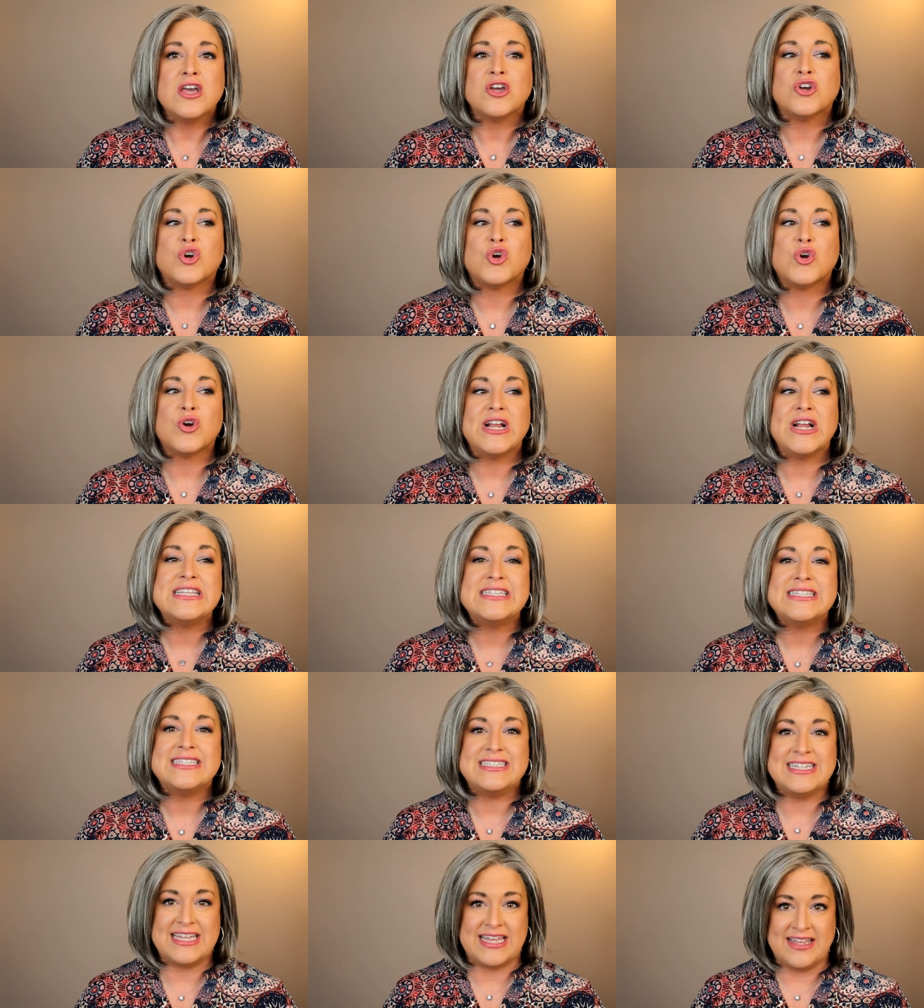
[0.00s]

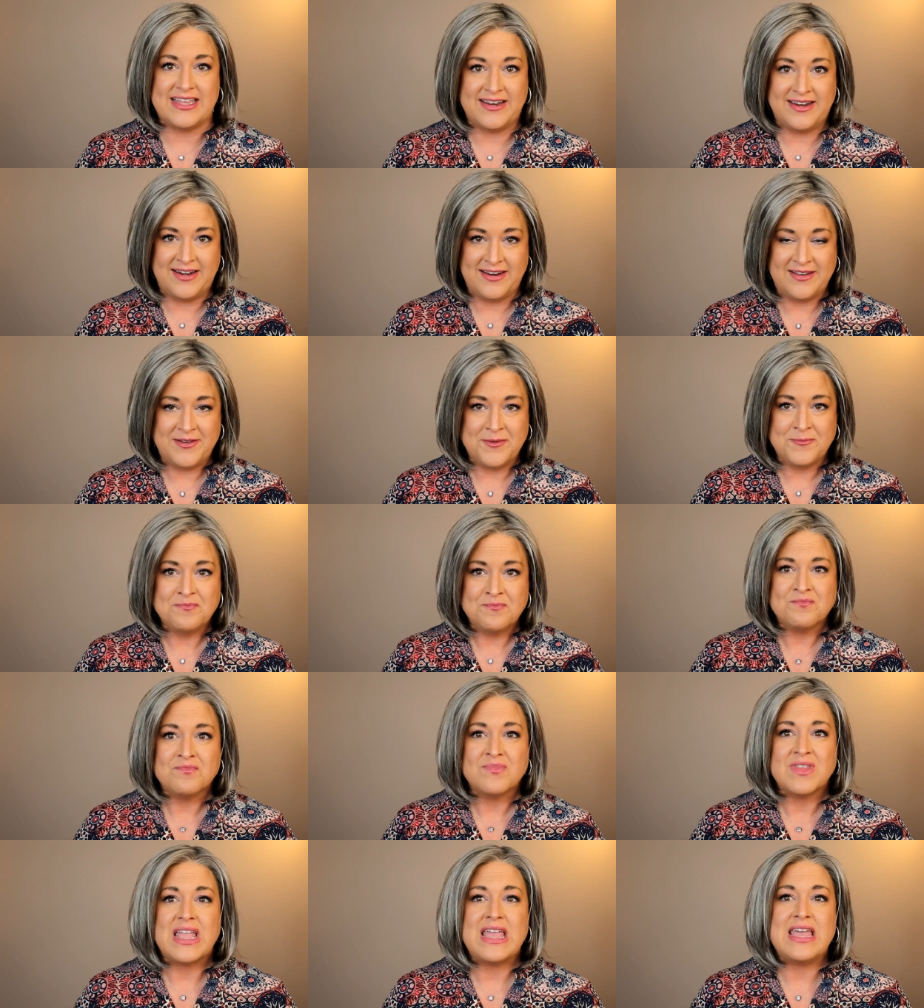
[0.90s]
Kristen
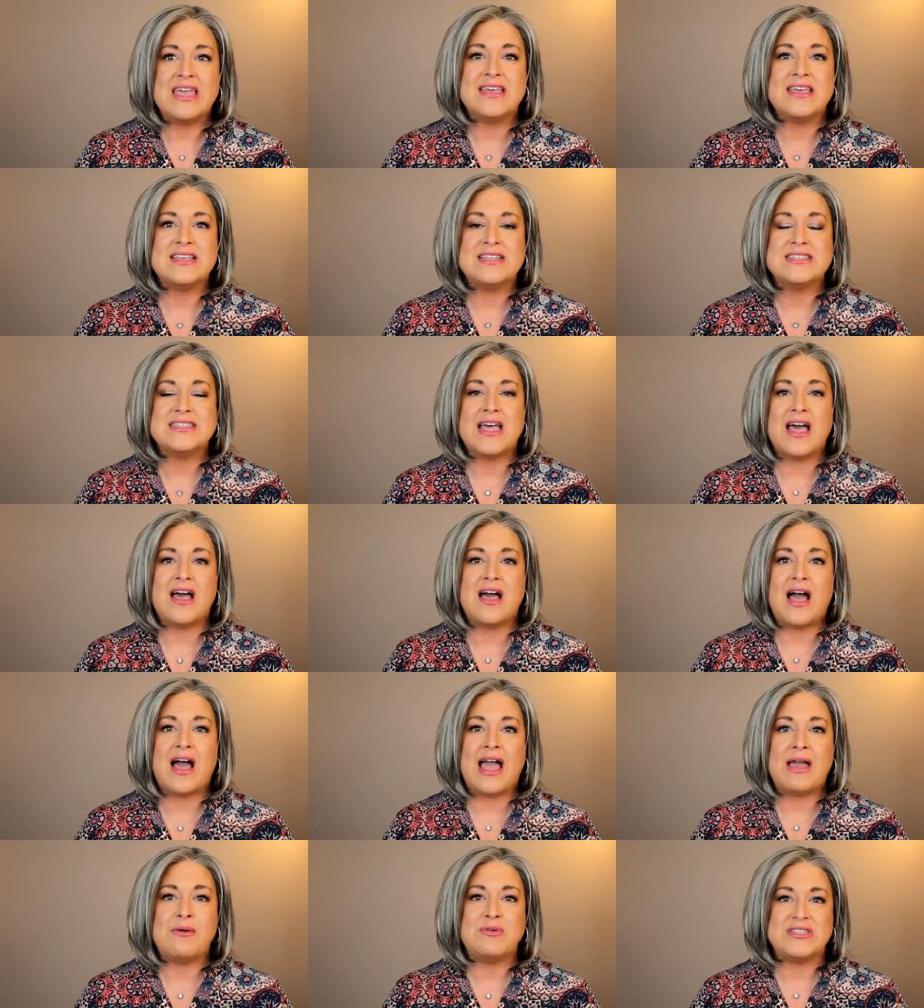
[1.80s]
is,
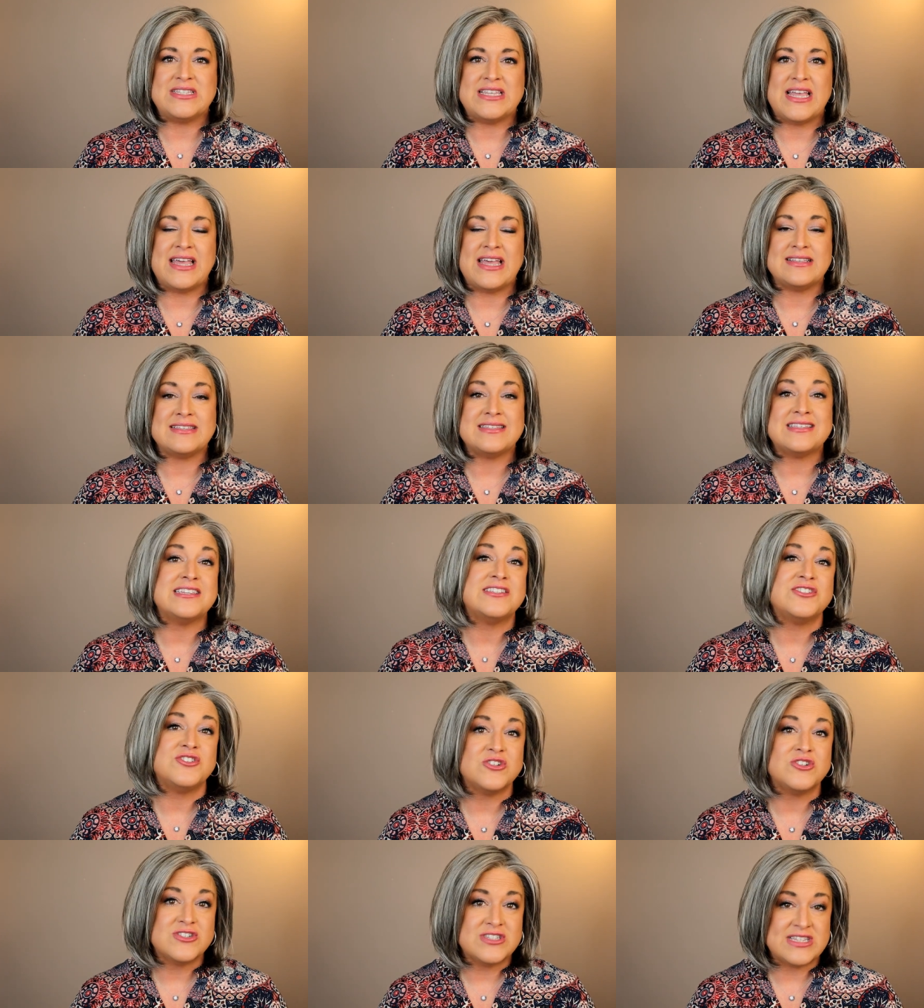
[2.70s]
I would say, a
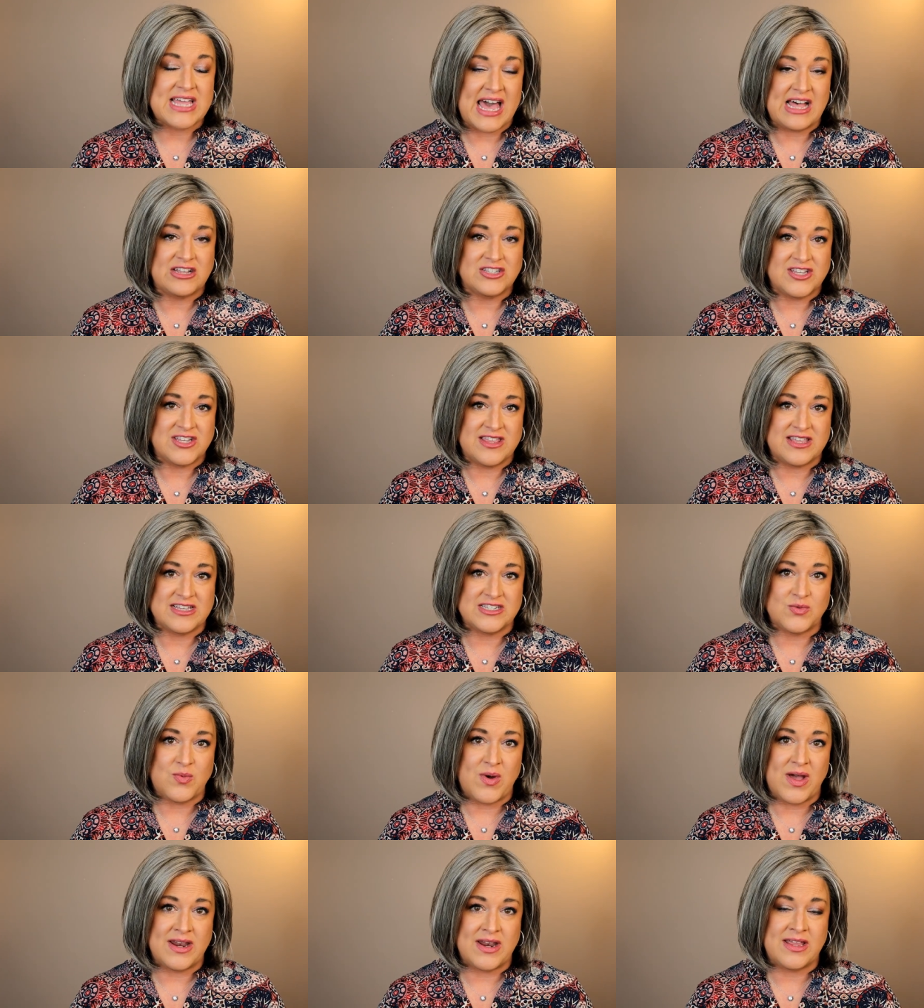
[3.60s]
sister style to
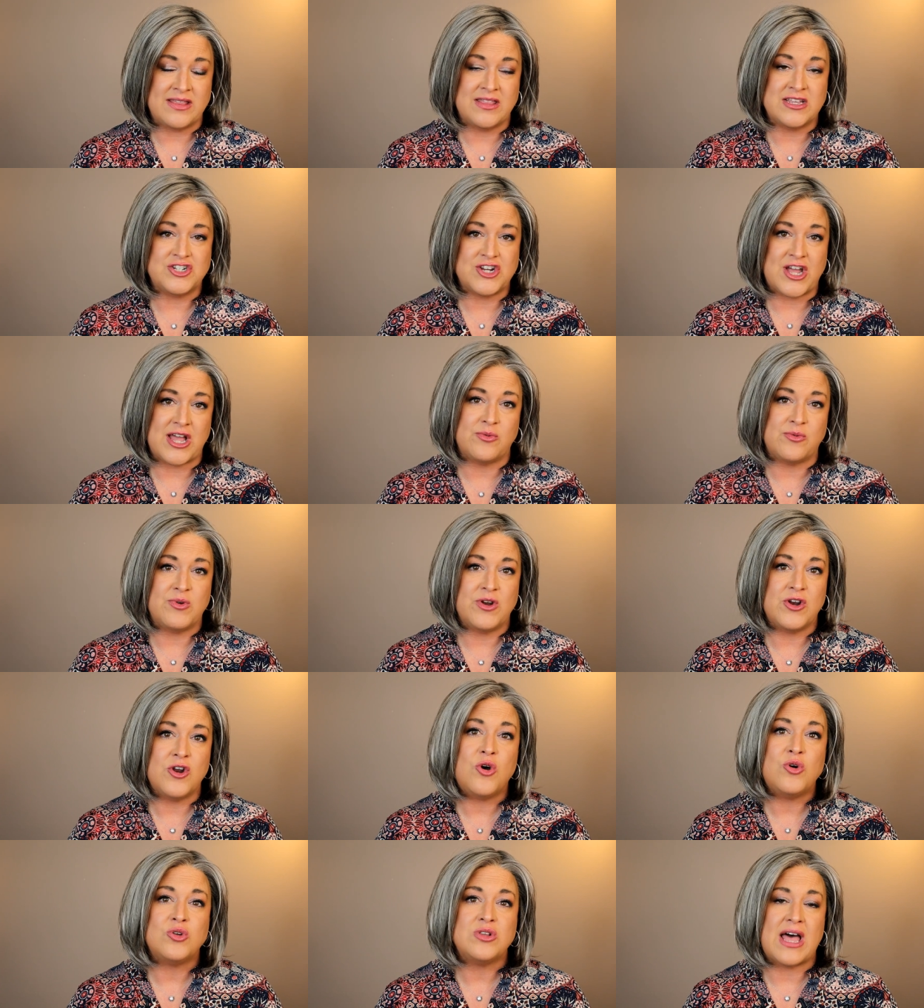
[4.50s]
this one in the Jon
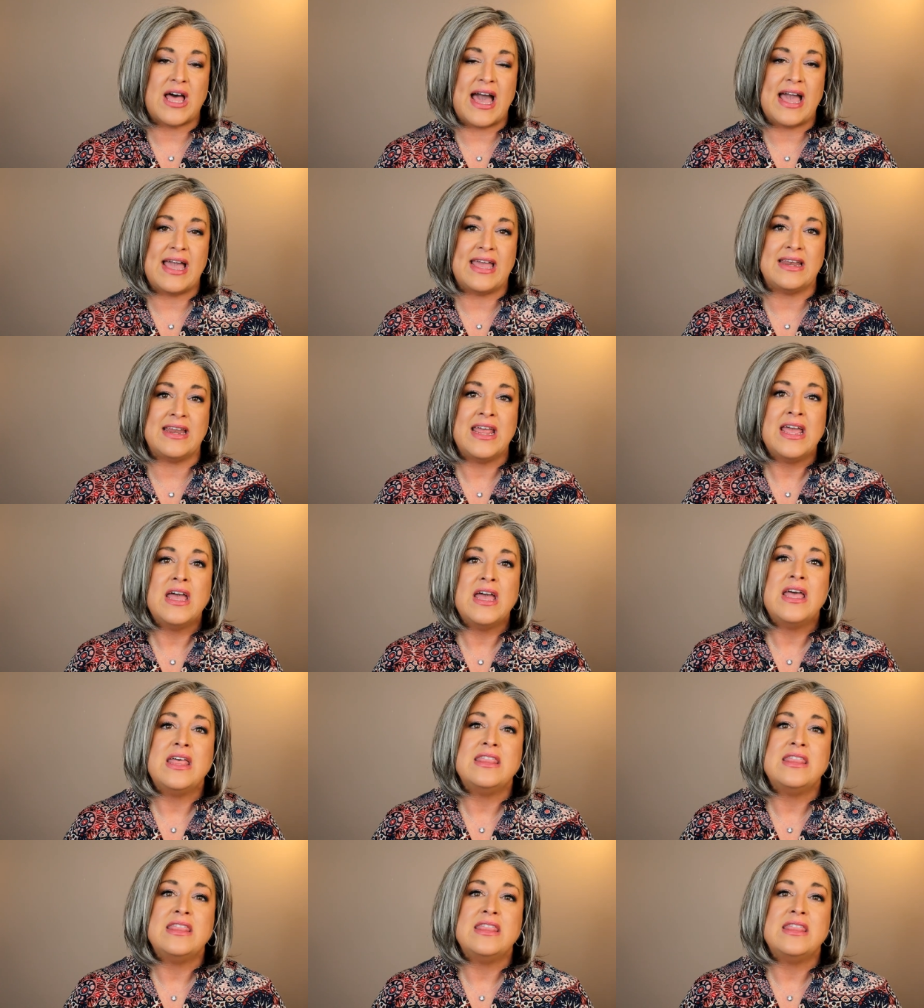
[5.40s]
Renau line